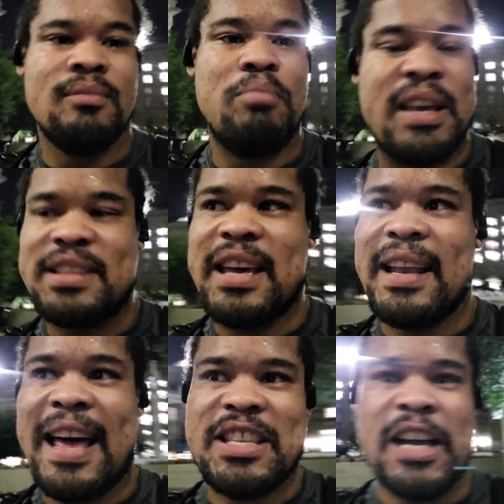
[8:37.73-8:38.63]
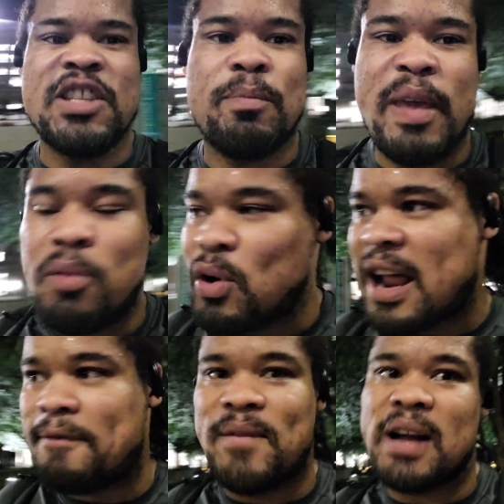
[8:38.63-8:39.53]
Because there are tons of people who
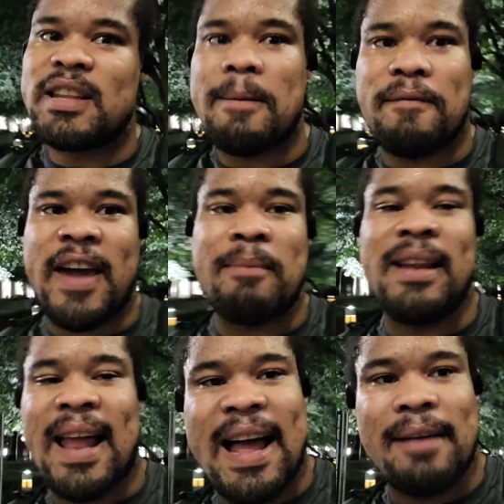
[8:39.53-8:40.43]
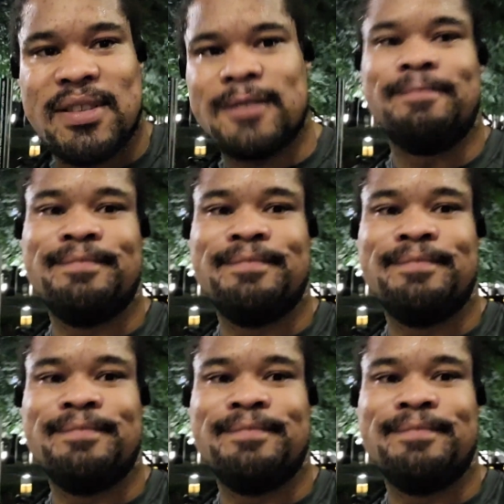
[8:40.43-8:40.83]
got fucked up family lives.